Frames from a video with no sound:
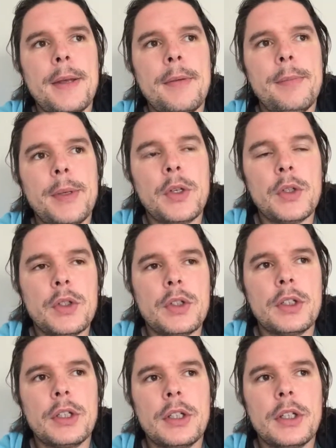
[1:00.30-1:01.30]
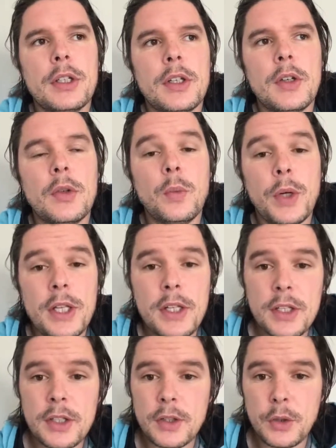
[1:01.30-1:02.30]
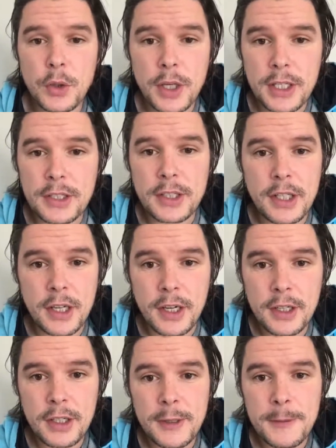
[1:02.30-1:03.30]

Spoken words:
Because when your kids are young,